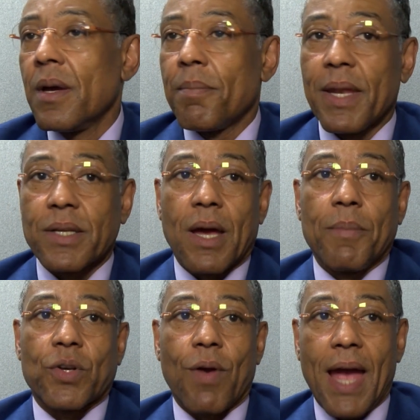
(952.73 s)
Many
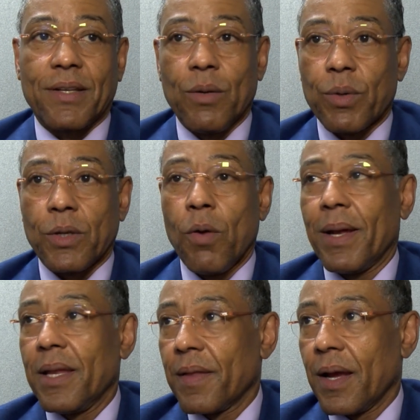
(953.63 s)
times you're acting with
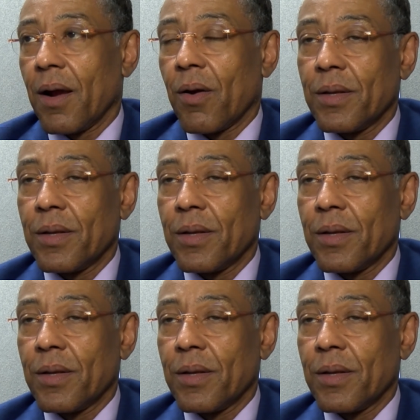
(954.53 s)
nobody there.